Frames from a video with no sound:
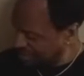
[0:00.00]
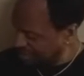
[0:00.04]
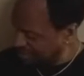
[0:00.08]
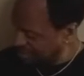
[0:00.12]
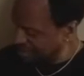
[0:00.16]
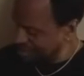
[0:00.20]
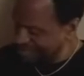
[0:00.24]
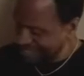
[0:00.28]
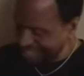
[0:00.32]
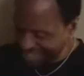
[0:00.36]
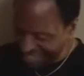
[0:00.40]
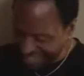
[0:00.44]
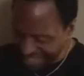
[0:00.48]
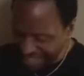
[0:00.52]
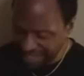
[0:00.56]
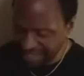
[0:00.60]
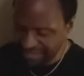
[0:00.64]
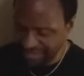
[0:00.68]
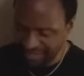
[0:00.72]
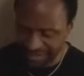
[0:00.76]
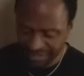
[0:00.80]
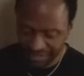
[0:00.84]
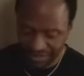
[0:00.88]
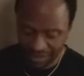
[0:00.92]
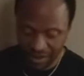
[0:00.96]

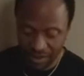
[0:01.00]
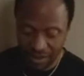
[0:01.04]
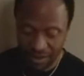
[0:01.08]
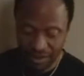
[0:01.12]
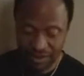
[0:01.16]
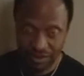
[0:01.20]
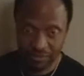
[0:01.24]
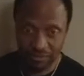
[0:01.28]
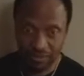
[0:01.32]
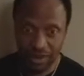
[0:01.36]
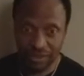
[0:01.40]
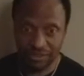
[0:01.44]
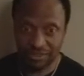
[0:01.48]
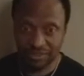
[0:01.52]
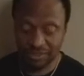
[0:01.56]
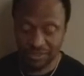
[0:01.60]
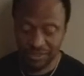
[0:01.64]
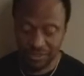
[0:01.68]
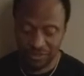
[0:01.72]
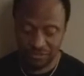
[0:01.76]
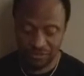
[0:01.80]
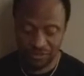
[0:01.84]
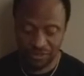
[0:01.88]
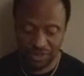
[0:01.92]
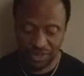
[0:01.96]
let's talk about the
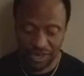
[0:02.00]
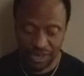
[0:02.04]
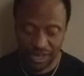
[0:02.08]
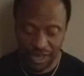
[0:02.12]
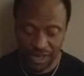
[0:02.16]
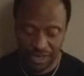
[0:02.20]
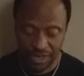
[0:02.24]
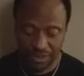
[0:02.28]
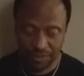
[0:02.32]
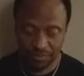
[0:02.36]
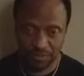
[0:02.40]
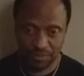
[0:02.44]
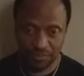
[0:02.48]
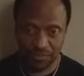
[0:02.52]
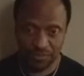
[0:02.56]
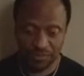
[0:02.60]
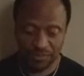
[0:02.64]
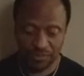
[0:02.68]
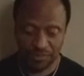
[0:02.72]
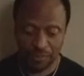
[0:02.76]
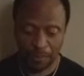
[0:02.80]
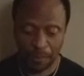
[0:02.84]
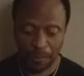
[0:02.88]
different names.